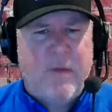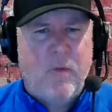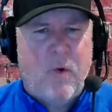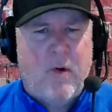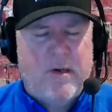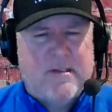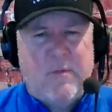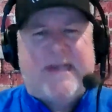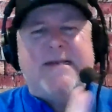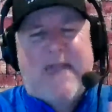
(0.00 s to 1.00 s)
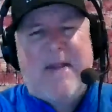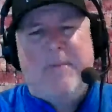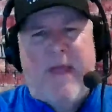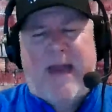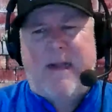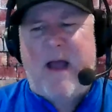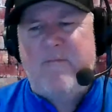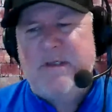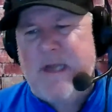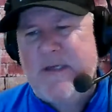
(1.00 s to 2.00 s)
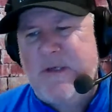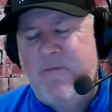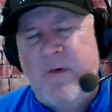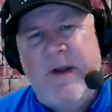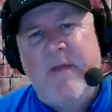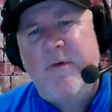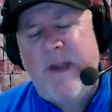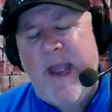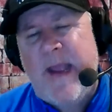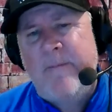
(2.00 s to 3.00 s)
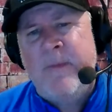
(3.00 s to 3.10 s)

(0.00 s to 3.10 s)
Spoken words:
the Warriors. So we can table that conversation for another day.